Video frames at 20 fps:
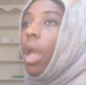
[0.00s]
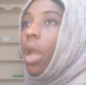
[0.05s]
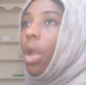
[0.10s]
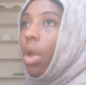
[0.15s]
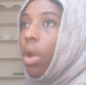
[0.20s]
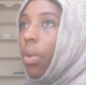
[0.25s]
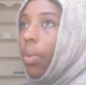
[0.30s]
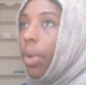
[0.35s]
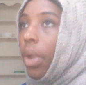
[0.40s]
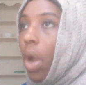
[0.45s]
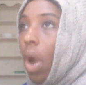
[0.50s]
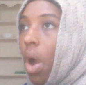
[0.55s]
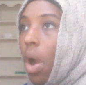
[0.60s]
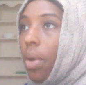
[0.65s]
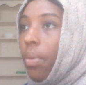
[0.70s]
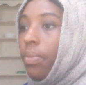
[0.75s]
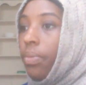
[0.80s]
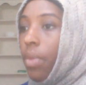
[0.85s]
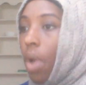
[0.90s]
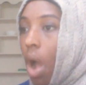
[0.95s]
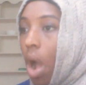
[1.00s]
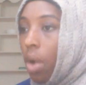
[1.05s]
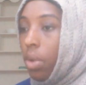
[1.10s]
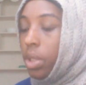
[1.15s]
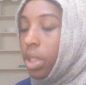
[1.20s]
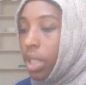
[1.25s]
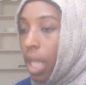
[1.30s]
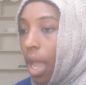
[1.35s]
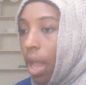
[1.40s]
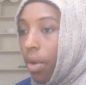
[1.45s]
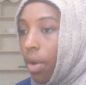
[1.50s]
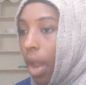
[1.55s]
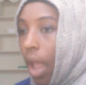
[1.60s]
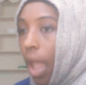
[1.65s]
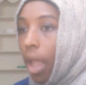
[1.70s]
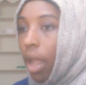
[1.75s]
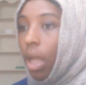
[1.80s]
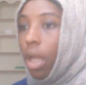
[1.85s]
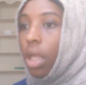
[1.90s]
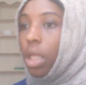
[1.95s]
Here we are on
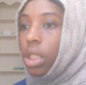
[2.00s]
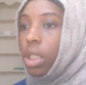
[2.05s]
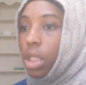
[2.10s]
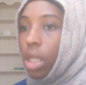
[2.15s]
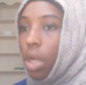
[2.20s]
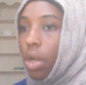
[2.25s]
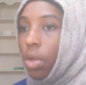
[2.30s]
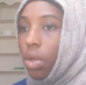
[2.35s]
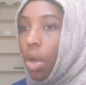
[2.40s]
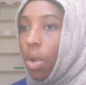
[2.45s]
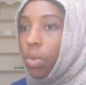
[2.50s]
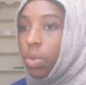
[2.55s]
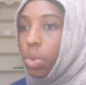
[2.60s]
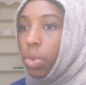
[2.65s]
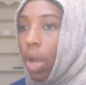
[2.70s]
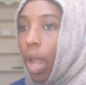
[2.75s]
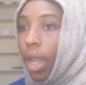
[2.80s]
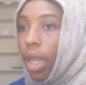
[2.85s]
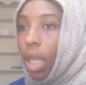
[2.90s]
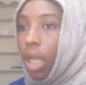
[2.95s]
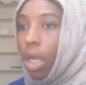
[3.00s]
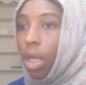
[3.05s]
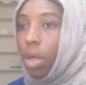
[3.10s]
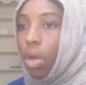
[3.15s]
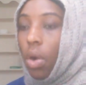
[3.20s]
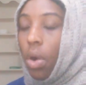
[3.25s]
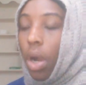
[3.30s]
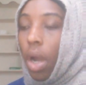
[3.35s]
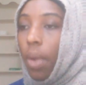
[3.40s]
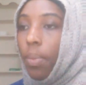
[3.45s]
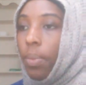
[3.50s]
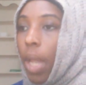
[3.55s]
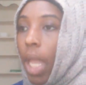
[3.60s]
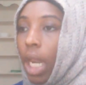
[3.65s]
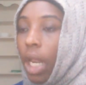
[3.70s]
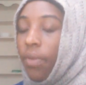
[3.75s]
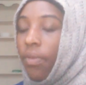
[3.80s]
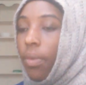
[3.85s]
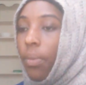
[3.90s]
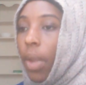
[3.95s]
Saturday, still no tracking or
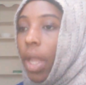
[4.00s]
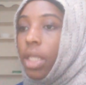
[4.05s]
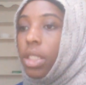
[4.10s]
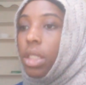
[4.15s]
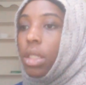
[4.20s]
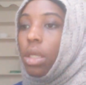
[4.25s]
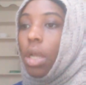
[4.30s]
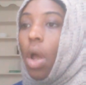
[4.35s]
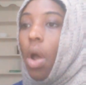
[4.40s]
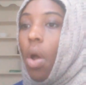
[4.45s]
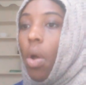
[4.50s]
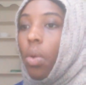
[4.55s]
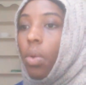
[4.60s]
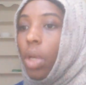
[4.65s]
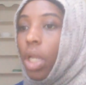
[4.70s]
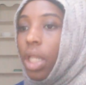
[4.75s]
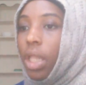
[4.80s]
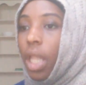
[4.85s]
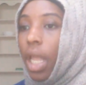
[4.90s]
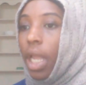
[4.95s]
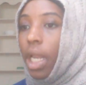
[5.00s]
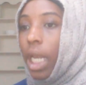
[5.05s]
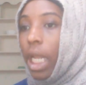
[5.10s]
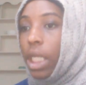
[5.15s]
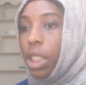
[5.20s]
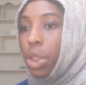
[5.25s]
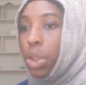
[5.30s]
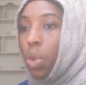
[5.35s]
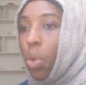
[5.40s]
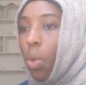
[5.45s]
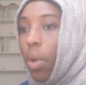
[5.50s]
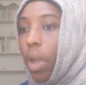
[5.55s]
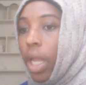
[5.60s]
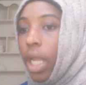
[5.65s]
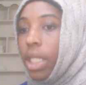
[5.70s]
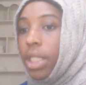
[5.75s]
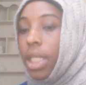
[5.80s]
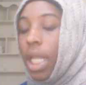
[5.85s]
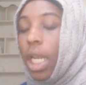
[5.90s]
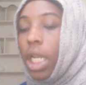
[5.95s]
update information. The only thing that's showing
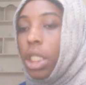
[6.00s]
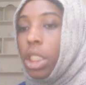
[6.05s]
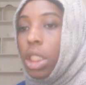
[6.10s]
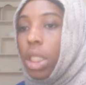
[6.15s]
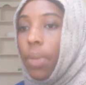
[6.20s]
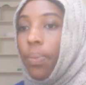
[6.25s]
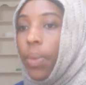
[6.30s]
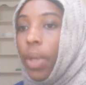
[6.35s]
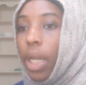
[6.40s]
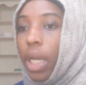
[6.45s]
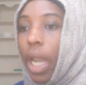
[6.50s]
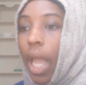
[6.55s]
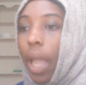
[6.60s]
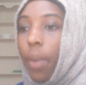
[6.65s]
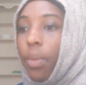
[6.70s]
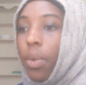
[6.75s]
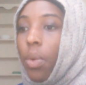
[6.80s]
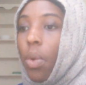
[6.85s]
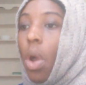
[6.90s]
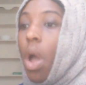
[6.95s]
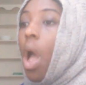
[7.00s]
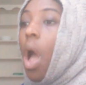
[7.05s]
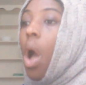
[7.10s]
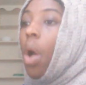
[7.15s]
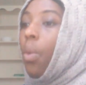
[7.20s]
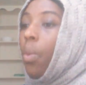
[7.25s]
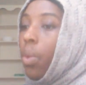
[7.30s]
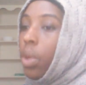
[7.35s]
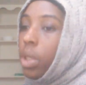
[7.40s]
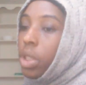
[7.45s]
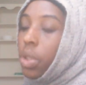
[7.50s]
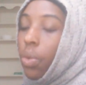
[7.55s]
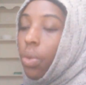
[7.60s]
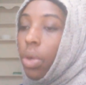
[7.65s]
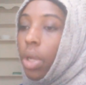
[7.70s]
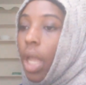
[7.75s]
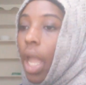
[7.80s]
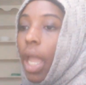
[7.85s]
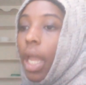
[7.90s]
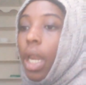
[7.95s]
is that a shipping label was
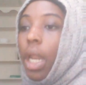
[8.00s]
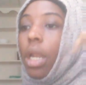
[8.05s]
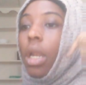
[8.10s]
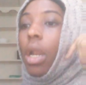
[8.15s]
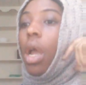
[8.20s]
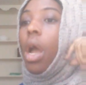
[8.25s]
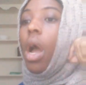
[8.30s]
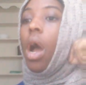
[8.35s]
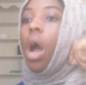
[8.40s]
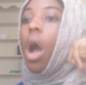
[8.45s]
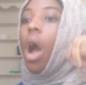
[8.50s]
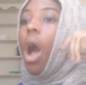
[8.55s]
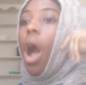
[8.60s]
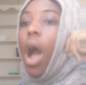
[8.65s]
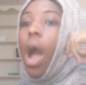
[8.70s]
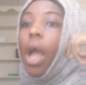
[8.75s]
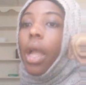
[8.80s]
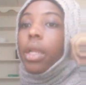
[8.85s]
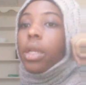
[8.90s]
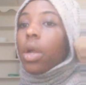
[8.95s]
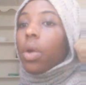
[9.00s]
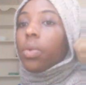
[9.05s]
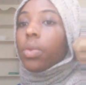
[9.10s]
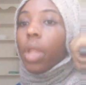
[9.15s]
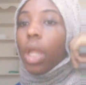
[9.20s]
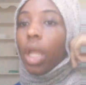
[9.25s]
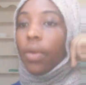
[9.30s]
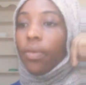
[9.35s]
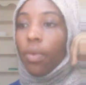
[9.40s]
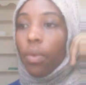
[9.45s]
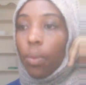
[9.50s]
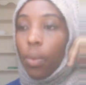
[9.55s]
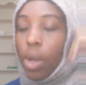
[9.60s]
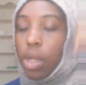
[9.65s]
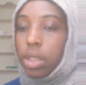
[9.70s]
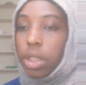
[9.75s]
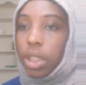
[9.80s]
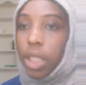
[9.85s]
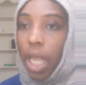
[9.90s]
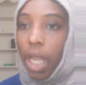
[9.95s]
created. I don't think for
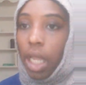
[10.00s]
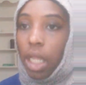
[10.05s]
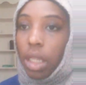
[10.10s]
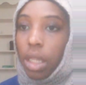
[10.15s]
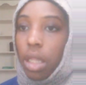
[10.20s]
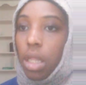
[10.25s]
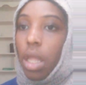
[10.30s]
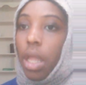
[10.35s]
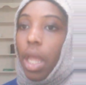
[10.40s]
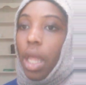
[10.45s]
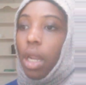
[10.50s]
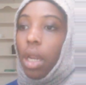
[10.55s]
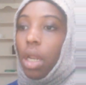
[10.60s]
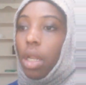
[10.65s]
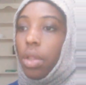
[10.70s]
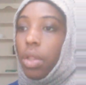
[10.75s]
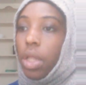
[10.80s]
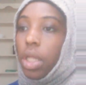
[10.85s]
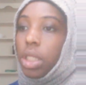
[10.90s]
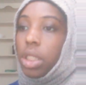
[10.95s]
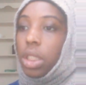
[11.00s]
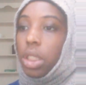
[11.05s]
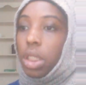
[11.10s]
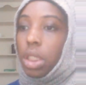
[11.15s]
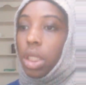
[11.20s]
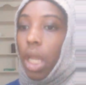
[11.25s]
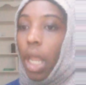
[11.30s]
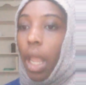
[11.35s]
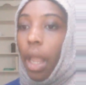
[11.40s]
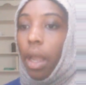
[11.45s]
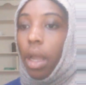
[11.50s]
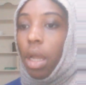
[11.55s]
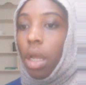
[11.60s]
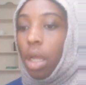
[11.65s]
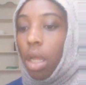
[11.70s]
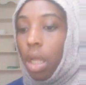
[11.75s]
1 second that this chick